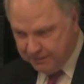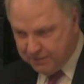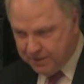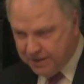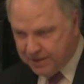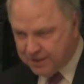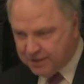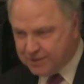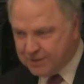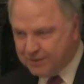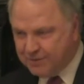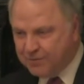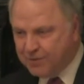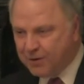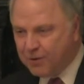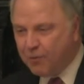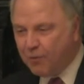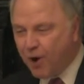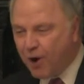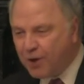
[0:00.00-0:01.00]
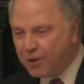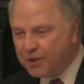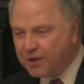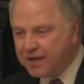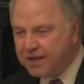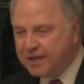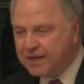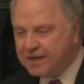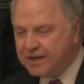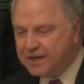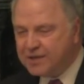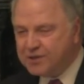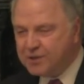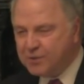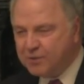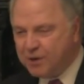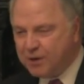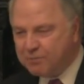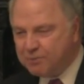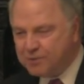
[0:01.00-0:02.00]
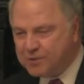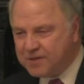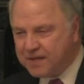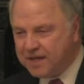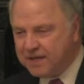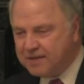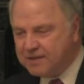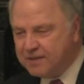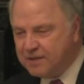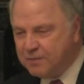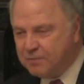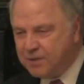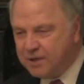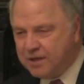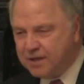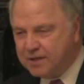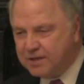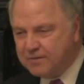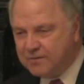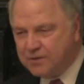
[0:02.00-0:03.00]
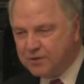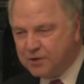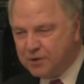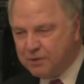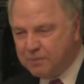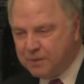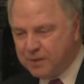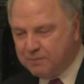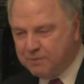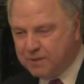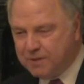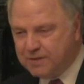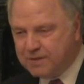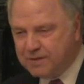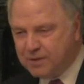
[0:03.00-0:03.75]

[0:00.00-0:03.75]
because of the quality that she represents and because of her commitment.